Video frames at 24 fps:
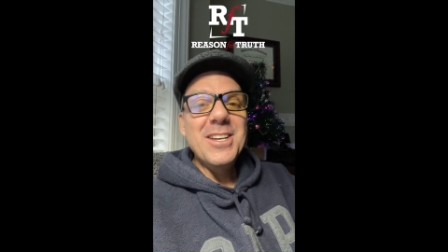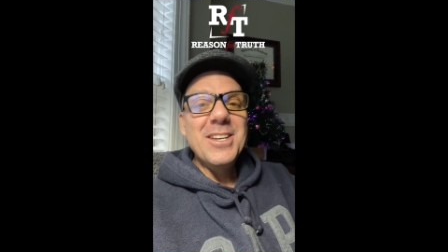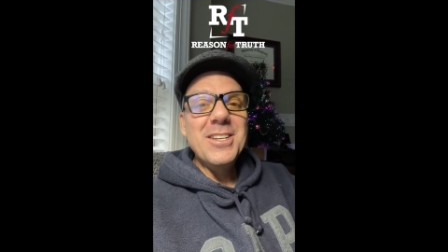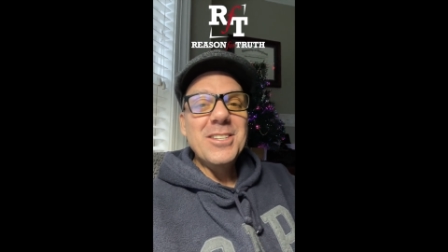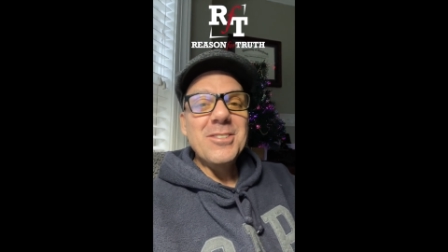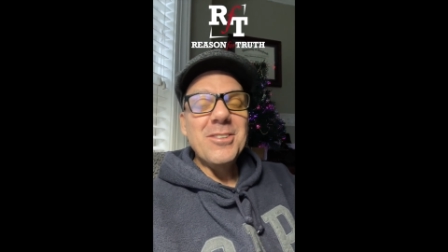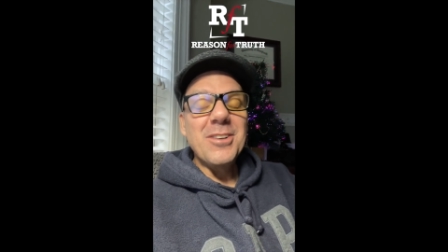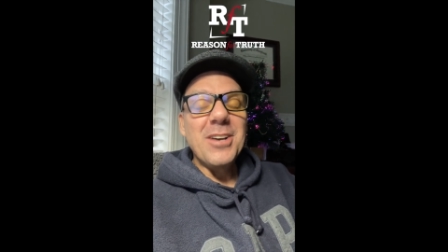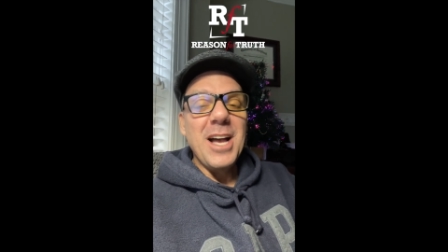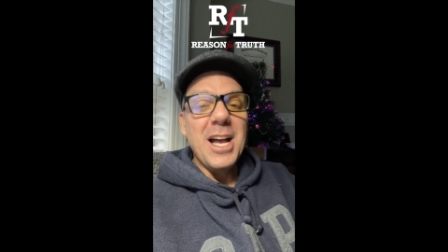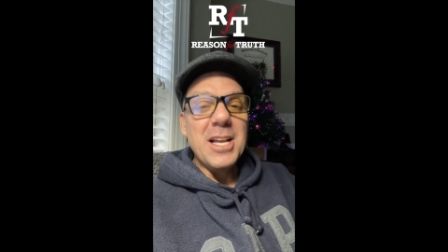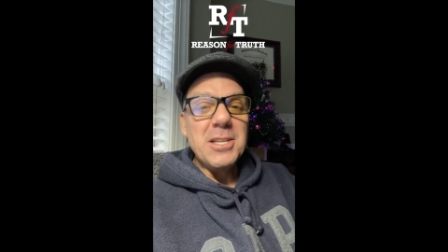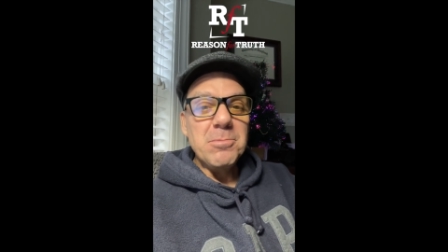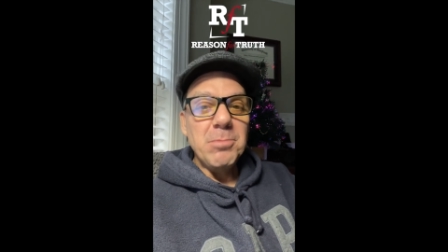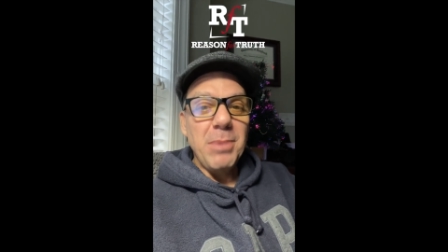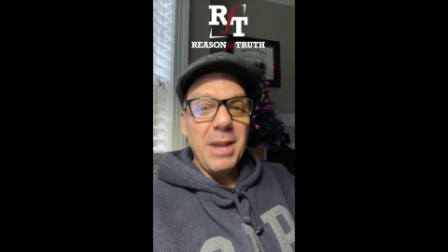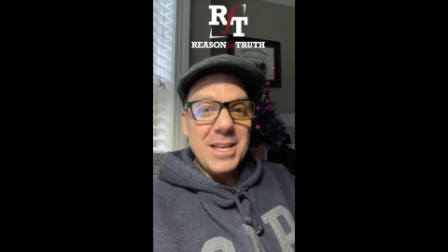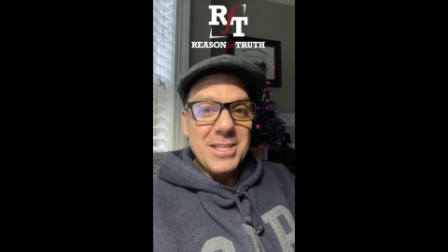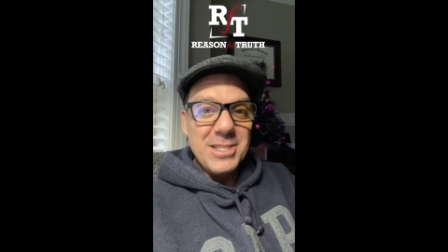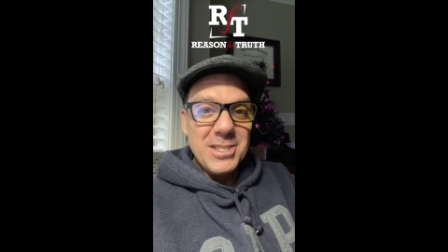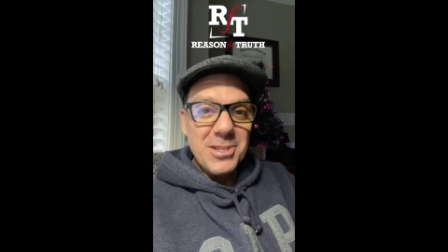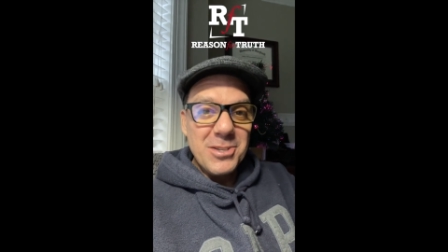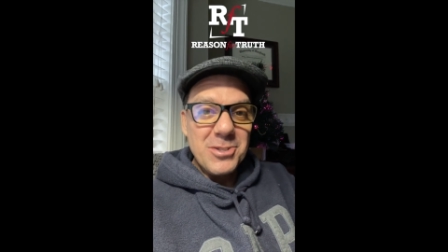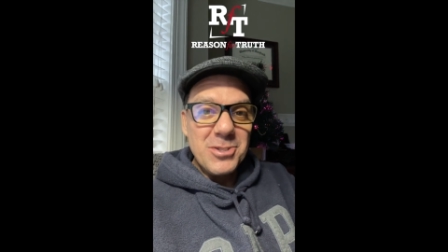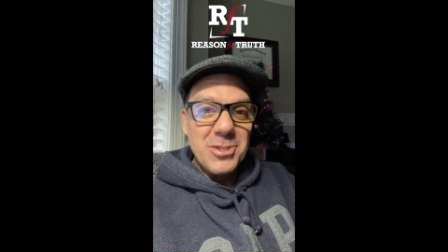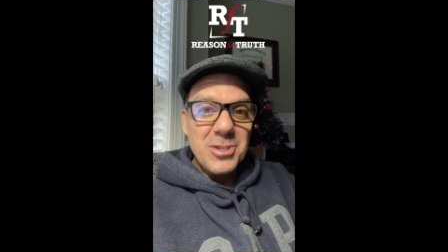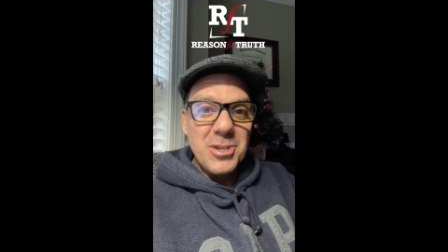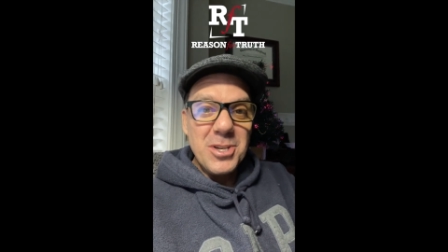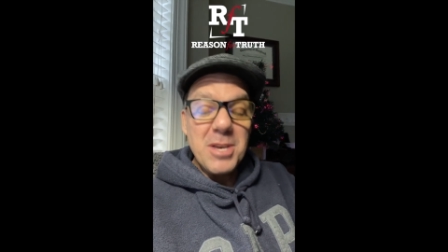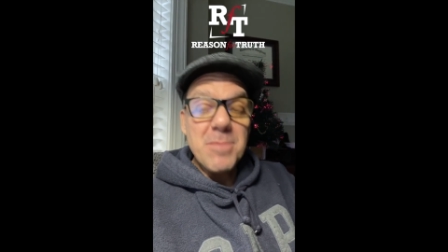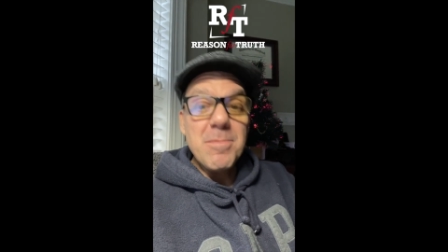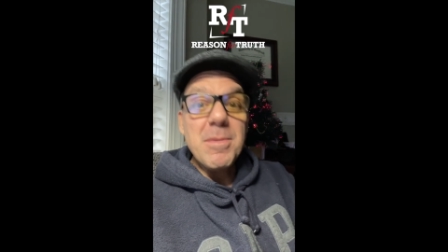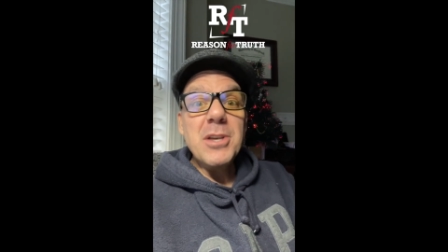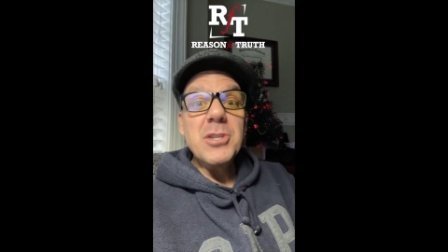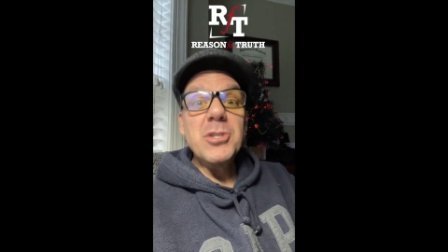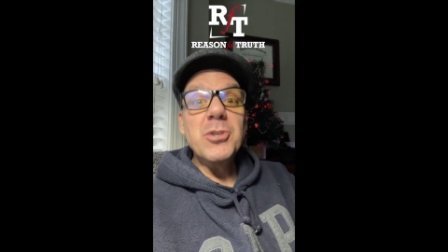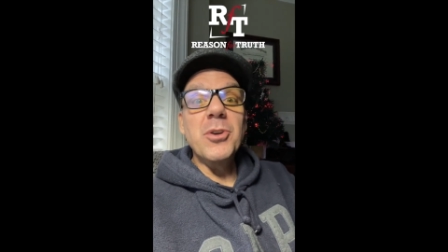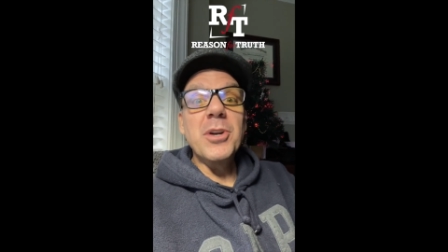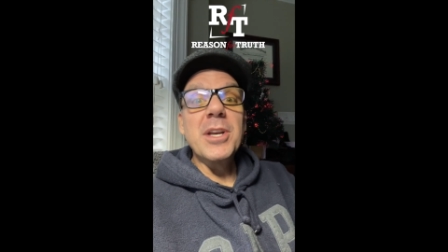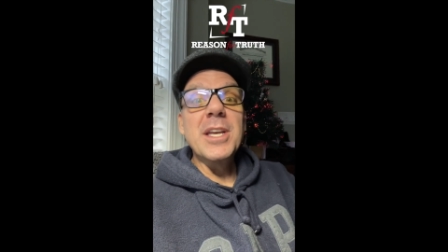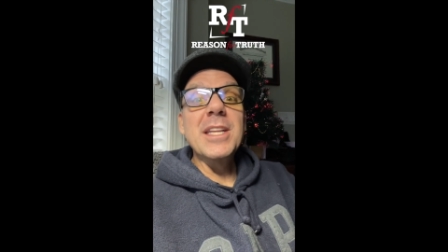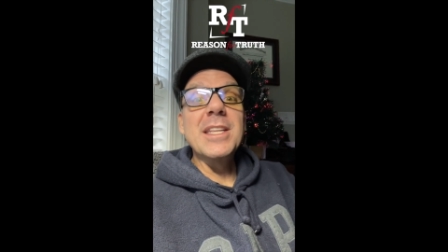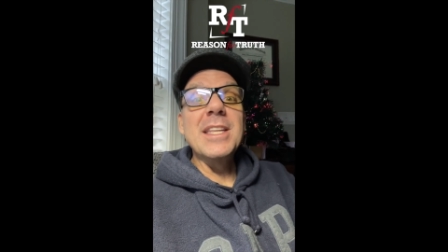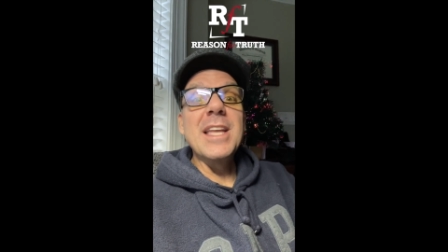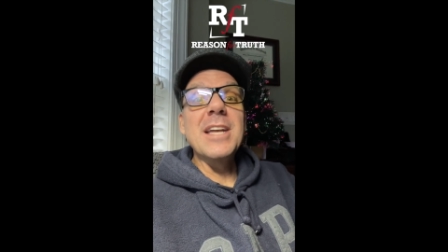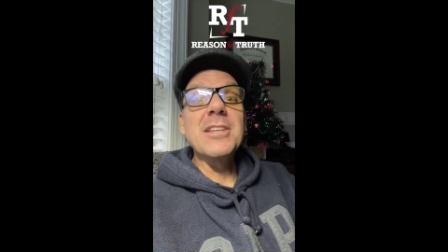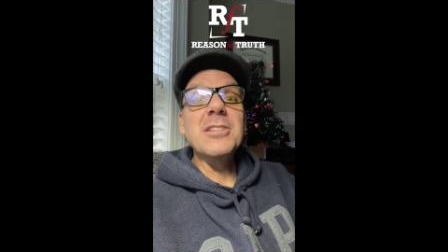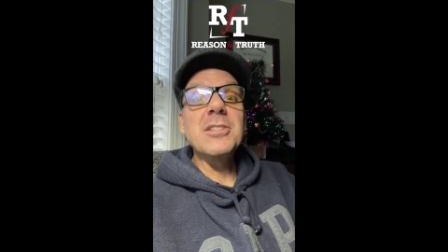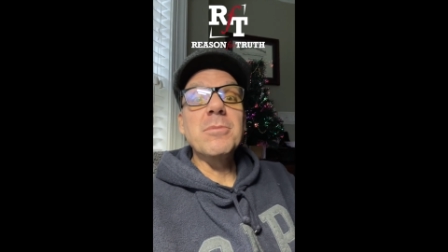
So God's blessings to you. Make sure you hit that